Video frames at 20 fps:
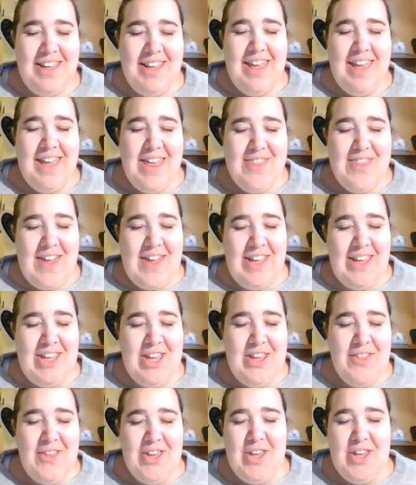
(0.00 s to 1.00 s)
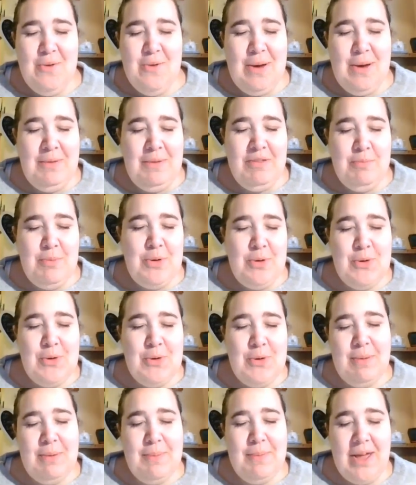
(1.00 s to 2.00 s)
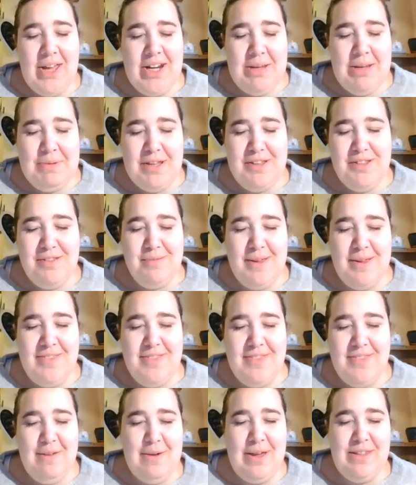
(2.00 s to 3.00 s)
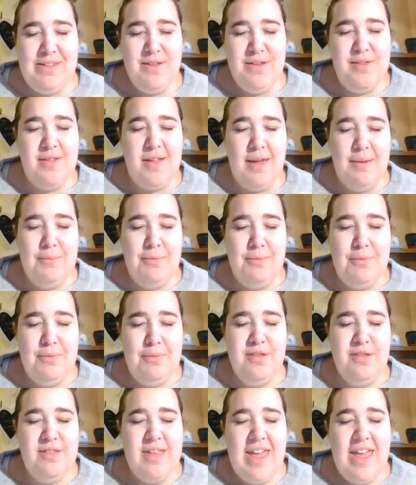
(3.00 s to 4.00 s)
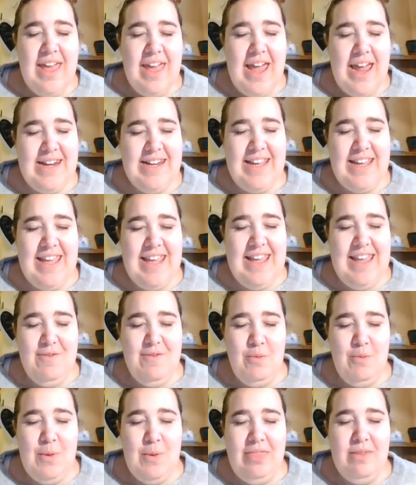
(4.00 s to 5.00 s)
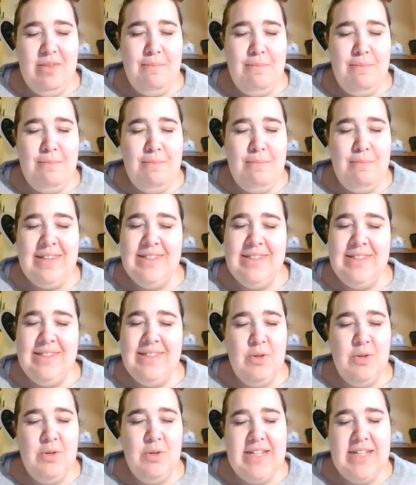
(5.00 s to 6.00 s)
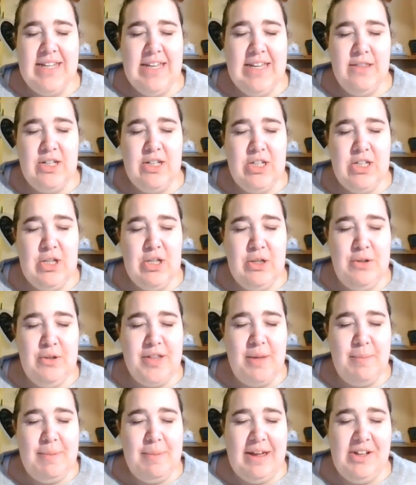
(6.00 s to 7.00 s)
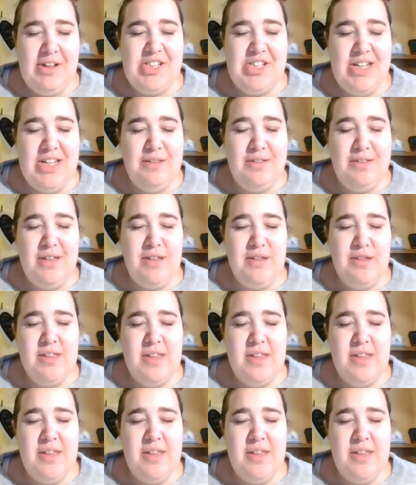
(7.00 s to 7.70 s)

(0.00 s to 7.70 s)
Thank you that you went with Paul and Barnabas when they went to Cyprus, and even when the man didn't want to hear the news about Jesus,